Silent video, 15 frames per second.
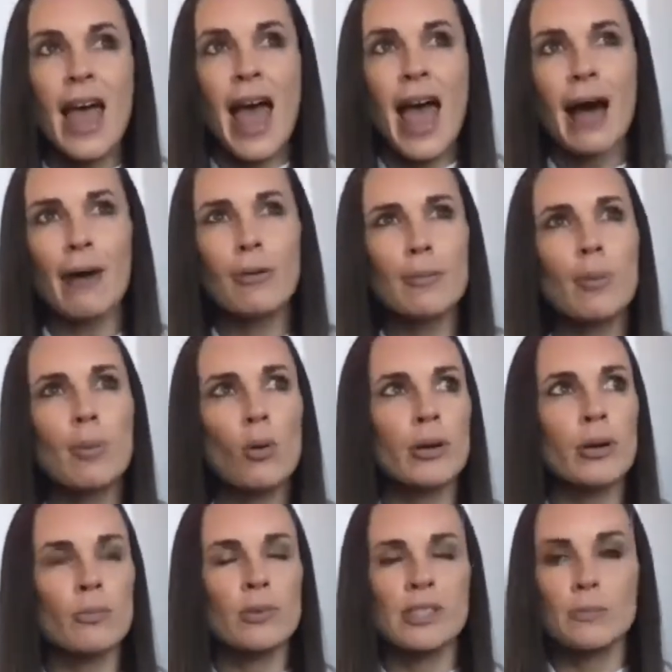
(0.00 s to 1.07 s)
How
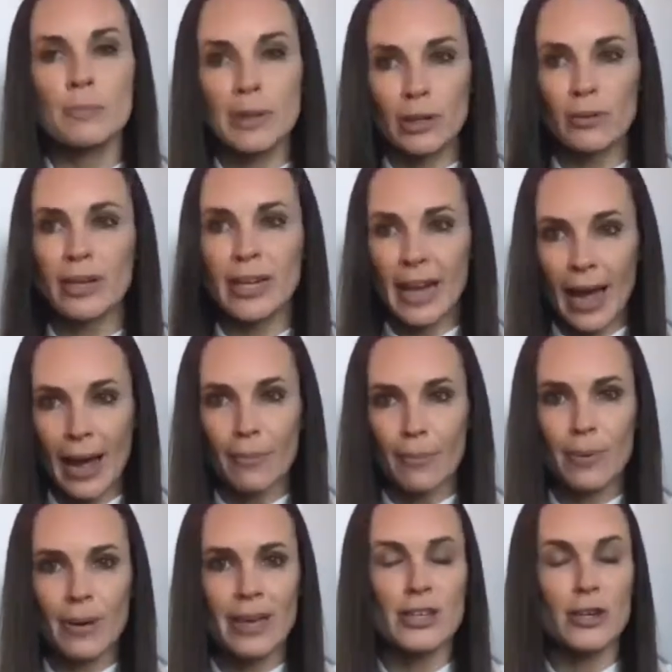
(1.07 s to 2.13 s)
important was building up,
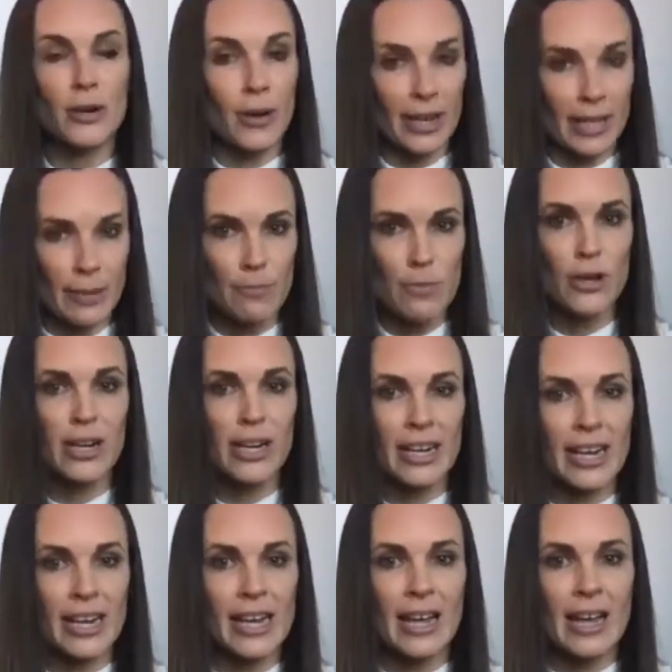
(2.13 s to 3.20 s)
a
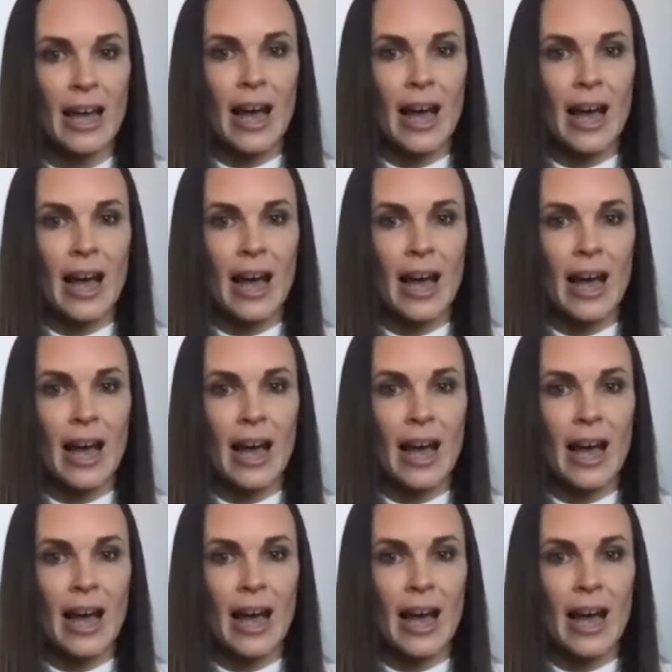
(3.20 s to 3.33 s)
community